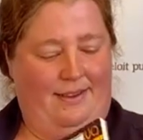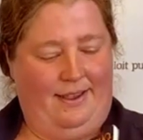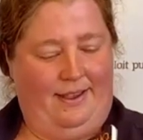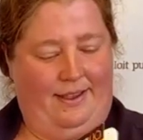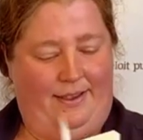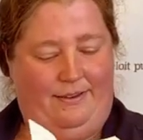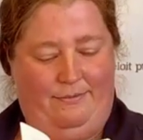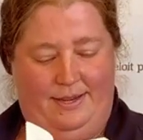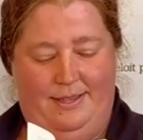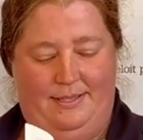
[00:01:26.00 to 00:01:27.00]
and
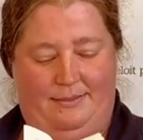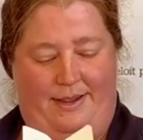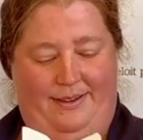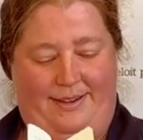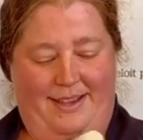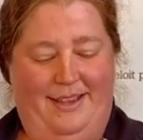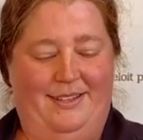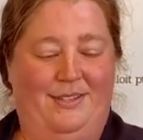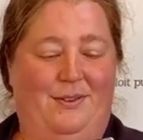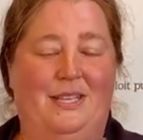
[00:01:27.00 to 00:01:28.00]
read this way.
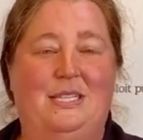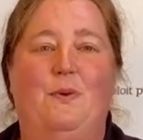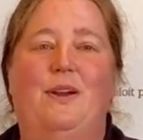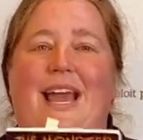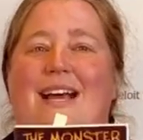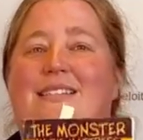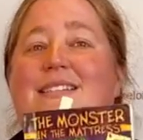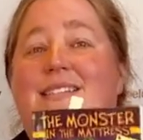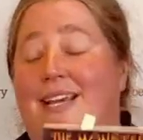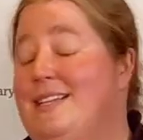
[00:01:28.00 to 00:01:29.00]
So this book has
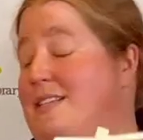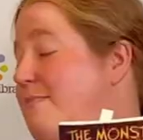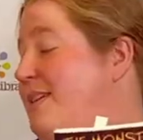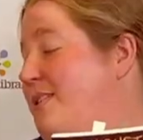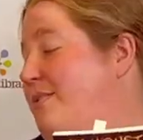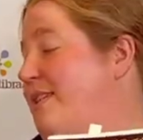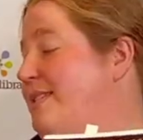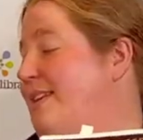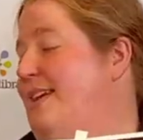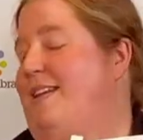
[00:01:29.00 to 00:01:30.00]
six
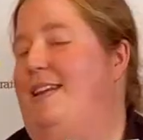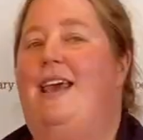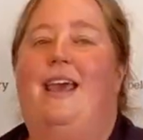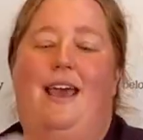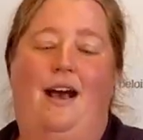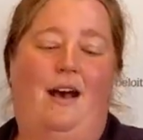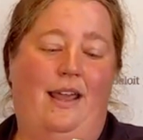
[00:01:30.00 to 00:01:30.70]
mysteries in it, uh,